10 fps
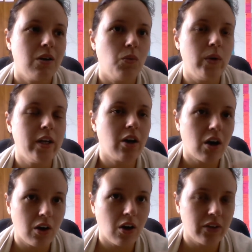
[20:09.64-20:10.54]
we
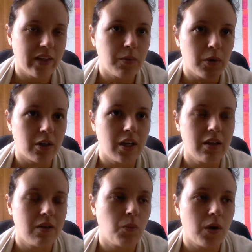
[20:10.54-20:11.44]
are all
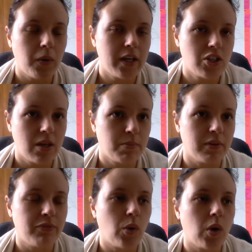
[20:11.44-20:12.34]
networking in one way, shape,
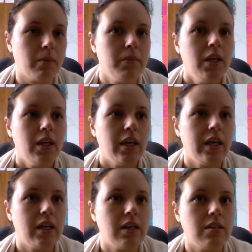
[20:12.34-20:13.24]
or form.
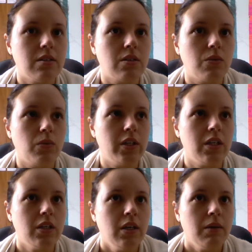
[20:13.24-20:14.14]
And
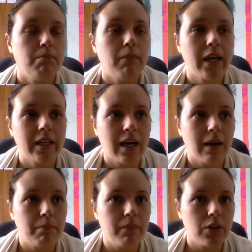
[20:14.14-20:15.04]
we might
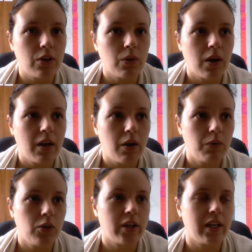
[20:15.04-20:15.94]
not,
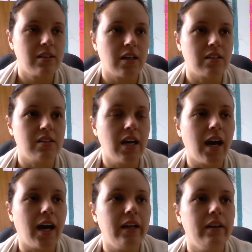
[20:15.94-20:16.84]
looking at dot to
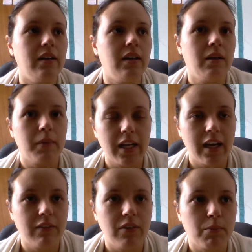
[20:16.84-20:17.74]
dot, I might
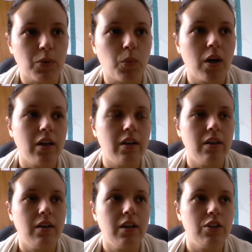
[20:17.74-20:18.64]
have number
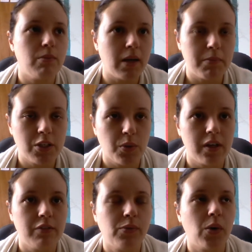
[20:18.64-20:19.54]
1 and you might be
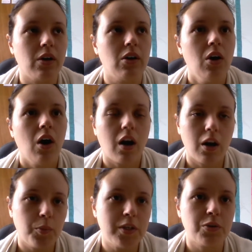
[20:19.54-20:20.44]
24.
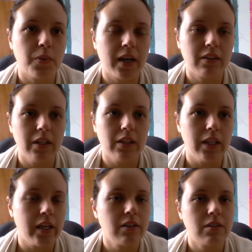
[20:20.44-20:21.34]
Are we directly
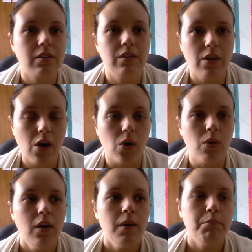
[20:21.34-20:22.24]
linked?
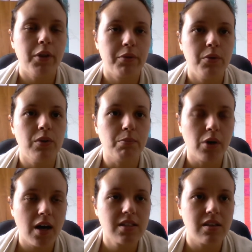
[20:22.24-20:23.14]
No. But through the
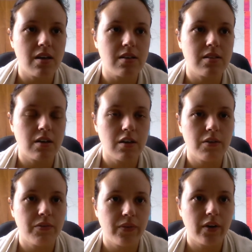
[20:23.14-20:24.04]
process
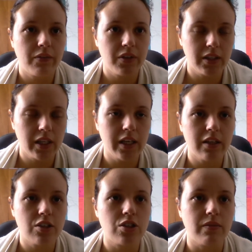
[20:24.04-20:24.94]
of the
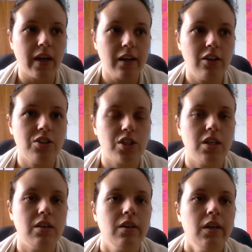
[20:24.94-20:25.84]
lineage of
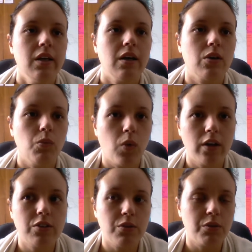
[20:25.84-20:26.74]
energy,
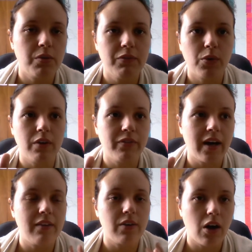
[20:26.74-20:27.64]
1, 2, 3, 4,
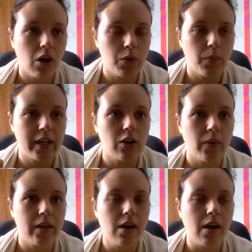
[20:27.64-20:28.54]
5, all the way
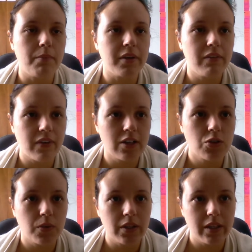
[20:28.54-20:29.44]
going up,
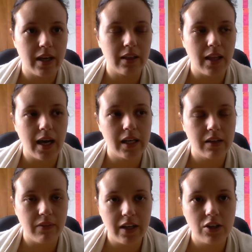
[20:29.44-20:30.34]
eventually that line
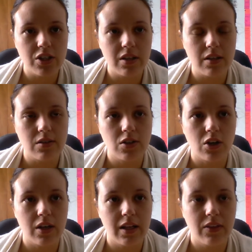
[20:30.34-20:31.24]
of energy that
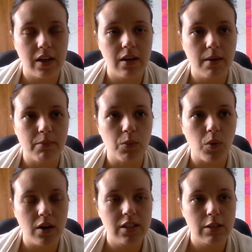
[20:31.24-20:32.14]
started at that number
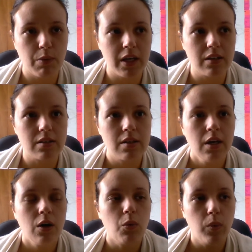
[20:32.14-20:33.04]
1 space
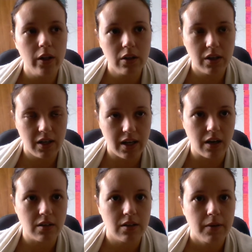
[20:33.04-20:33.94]
will
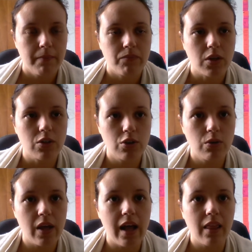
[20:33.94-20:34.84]
connect
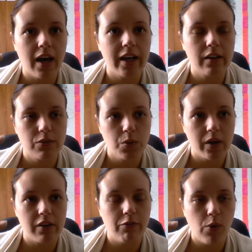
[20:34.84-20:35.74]
to that line of
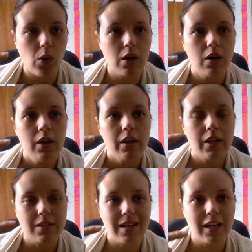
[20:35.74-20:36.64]
24.
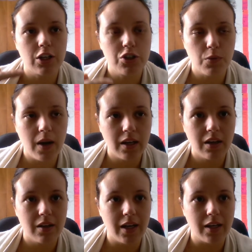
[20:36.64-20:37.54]
It's not a direct
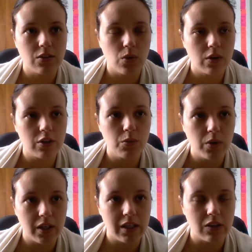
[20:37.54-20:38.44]
connect or you
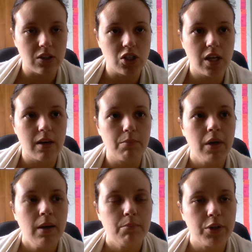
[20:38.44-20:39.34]
wouldn't get the shape,
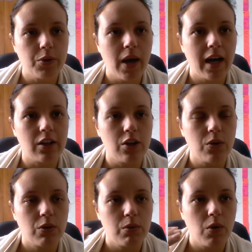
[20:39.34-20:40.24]
but you had to
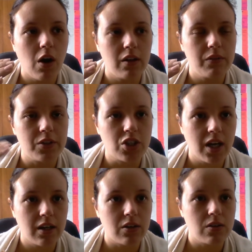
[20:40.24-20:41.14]
go through all of the
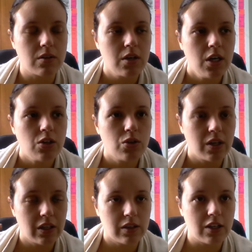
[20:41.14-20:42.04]
channels to
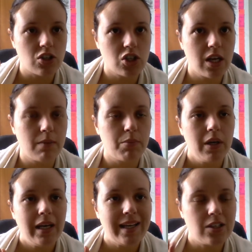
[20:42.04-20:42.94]
get that shape,
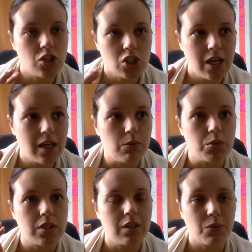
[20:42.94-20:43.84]
and
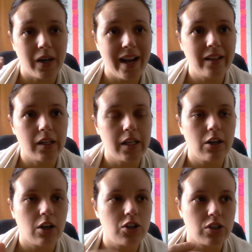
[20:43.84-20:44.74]
shapes in
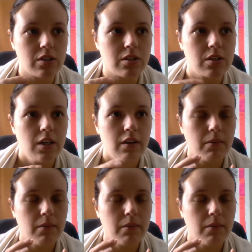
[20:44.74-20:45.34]
reality are just